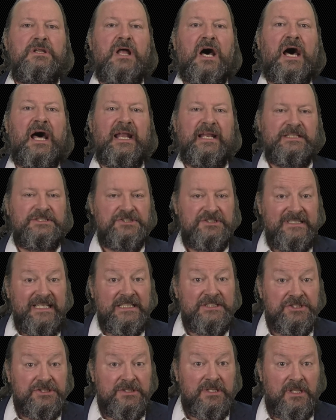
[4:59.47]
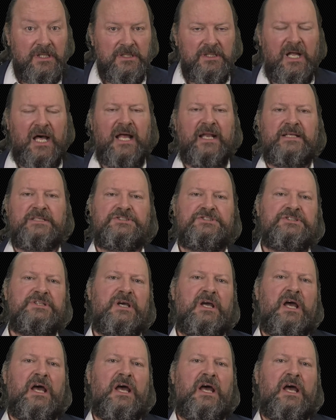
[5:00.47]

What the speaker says: knowledge, digital knowledge